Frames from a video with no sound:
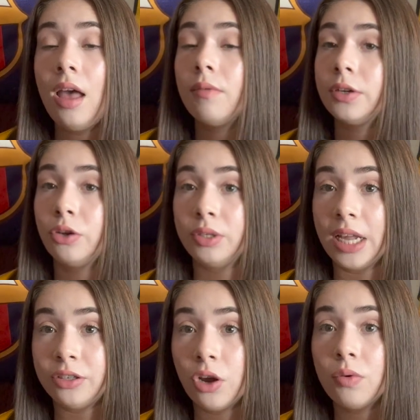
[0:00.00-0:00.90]
For those
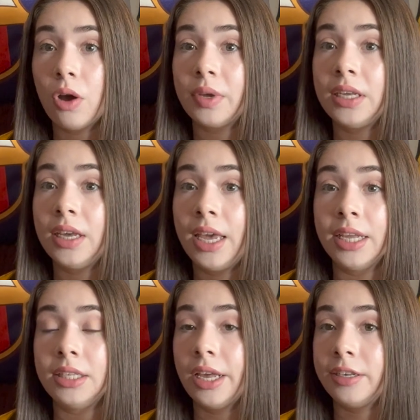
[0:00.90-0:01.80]
that don't know, he
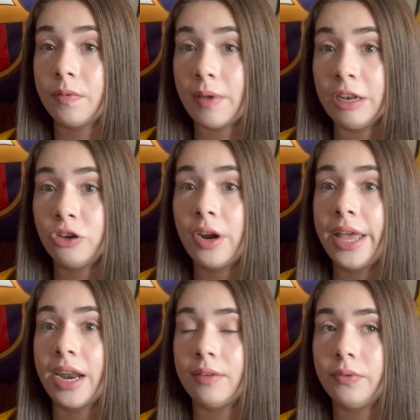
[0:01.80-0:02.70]
is a defender,
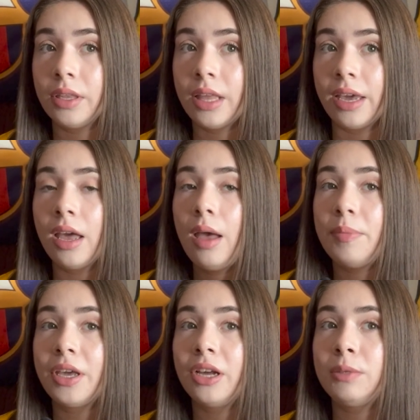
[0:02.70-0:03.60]
and I feel like
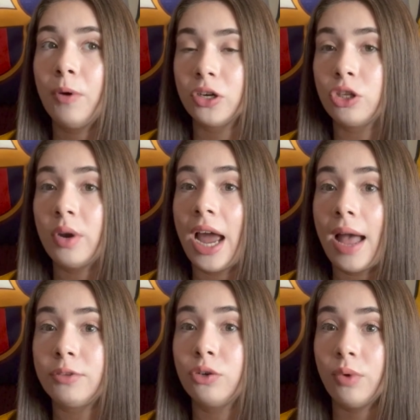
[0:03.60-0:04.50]
because Barcelona
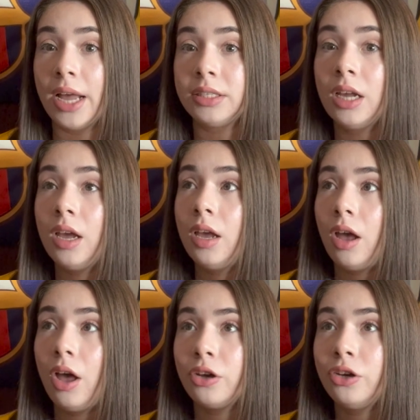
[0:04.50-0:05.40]
have to rest
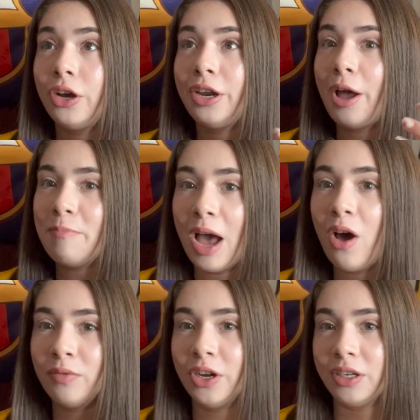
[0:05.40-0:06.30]
a good amount
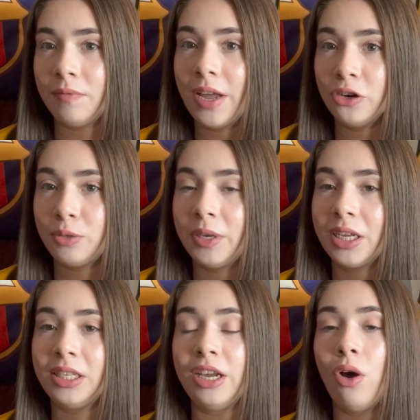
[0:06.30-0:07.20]
of their defenders
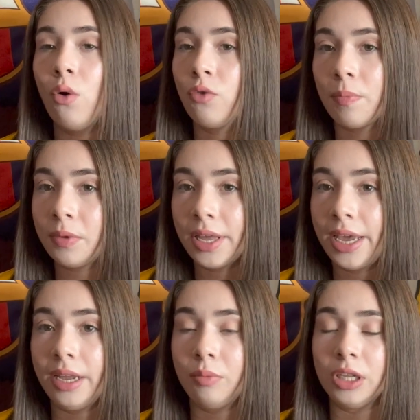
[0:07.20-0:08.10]
because they
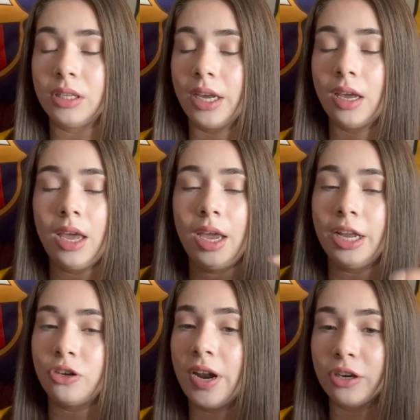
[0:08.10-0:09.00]
overplayed with like
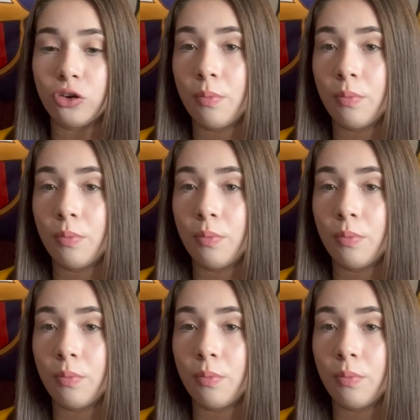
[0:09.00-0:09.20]
international